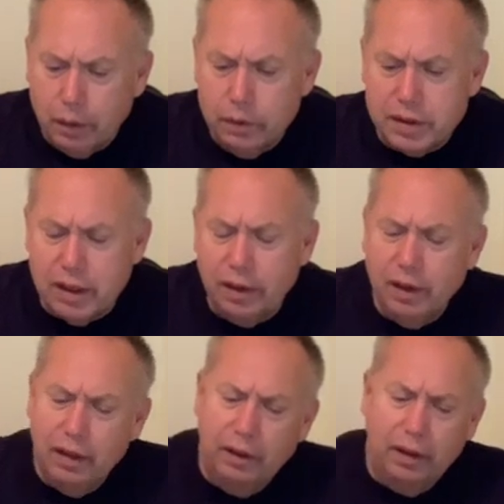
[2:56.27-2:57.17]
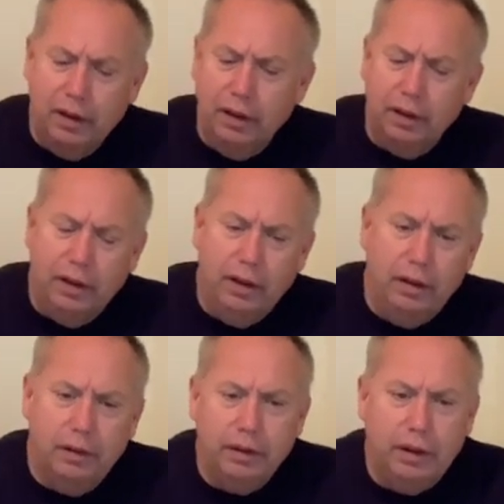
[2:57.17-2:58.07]
We see then, and
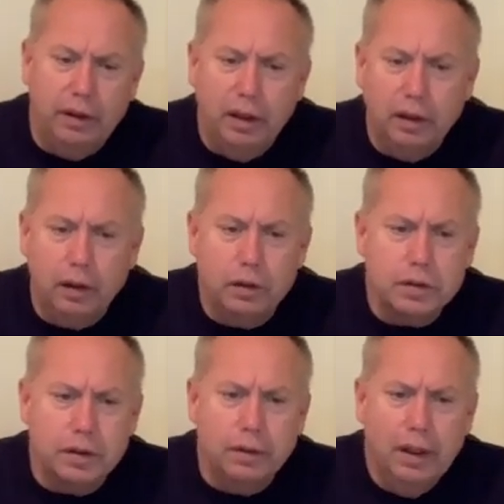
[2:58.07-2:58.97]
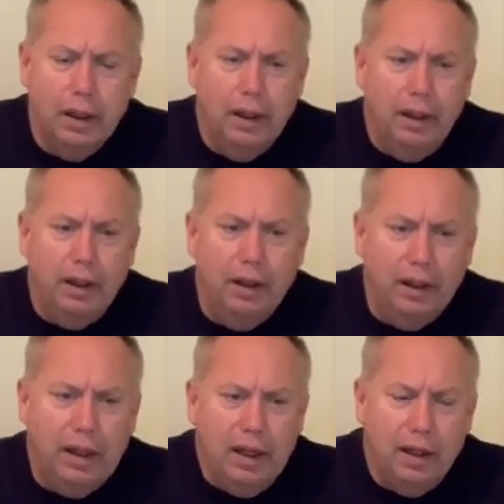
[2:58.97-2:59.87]
he goes and
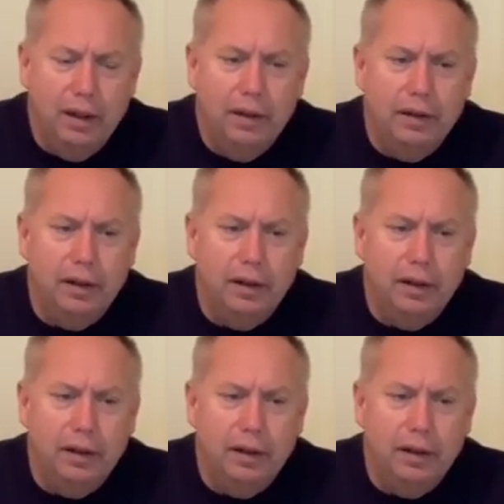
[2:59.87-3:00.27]
again,